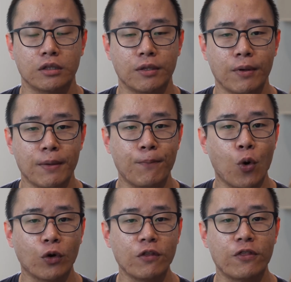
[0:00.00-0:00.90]
The
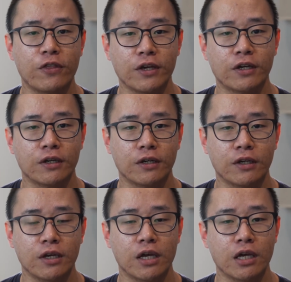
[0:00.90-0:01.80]
important thing
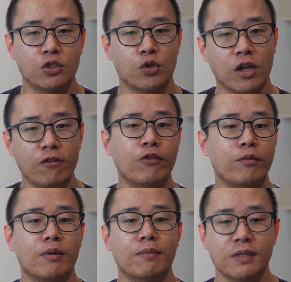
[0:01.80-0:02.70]
is to learn
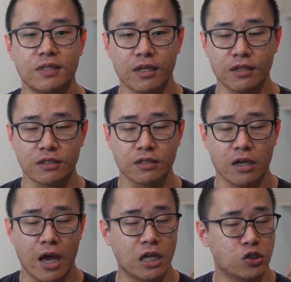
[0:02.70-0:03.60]
from your mistakes
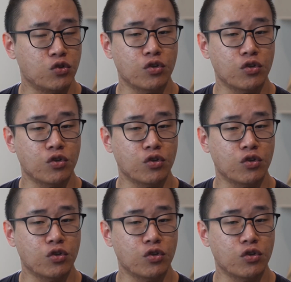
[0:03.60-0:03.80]
and to